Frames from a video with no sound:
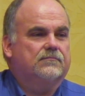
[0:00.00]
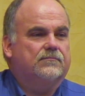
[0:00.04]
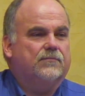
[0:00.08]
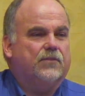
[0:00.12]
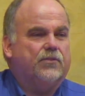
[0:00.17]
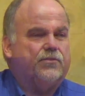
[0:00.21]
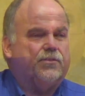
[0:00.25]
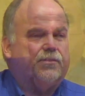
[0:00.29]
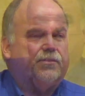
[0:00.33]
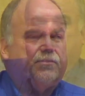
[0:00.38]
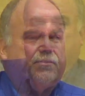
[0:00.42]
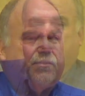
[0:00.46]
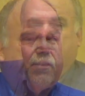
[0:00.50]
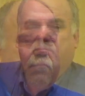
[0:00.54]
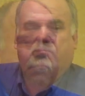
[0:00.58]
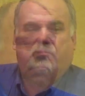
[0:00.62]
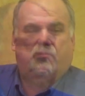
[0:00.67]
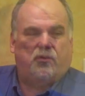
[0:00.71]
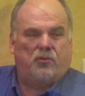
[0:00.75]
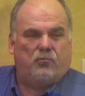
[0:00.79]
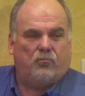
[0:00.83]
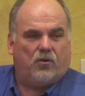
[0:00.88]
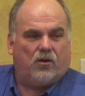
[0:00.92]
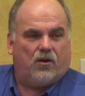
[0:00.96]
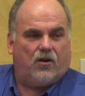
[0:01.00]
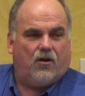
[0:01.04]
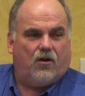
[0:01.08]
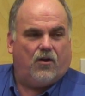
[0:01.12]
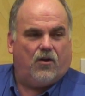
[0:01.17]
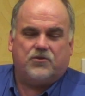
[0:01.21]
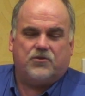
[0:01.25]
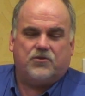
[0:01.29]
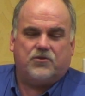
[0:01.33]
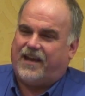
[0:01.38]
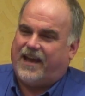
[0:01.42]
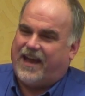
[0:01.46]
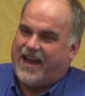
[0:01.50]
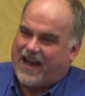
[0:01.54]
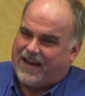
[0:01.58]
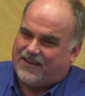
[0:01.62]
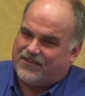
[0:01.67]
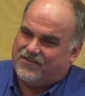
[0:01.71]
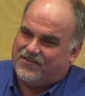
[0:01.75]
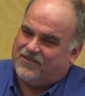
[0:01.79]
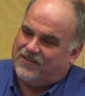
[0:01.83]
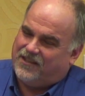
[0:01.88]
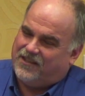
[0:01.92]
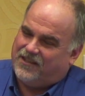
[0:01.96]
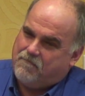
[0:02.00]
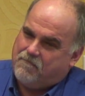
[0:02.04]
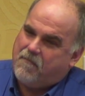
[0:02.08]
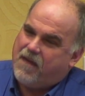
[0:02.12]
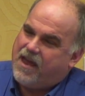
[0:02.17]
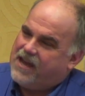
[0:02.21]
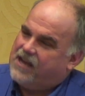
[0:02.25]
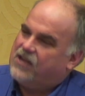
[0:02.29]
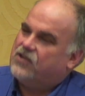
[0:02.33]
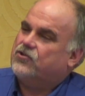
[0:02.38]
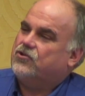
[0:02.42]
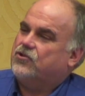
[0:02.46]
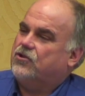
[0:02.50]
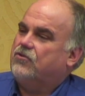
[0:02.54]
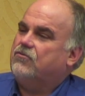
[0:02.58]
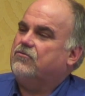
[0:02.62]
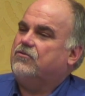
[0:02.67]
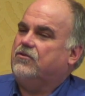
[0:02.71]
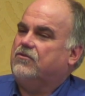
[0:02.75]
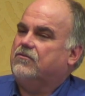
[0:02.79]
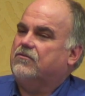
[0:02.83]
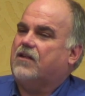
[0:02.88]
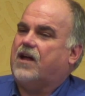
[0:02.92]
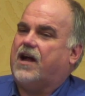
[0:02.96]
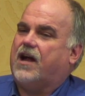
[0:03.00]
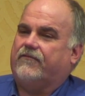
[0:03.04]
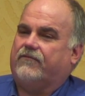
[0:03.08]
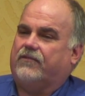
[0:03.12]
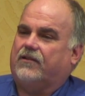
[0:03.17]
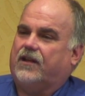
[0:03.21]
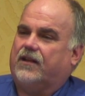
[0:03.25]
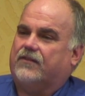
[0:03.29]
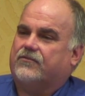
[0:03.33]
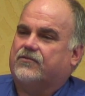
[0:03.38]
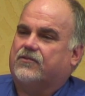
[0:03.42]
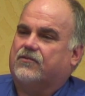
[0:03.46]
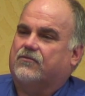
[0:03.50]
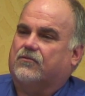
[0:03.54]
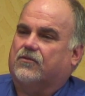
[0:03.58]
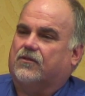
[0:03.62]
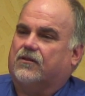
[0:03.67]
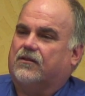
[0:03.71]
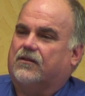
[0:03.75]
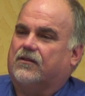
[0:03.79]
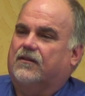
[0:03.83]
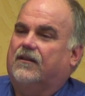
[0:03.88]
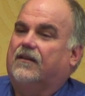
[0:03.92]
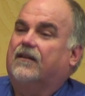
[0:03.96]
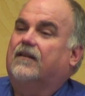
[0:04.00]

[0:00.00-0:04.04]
There's at some point where OSHA actually makes you do live electrical work.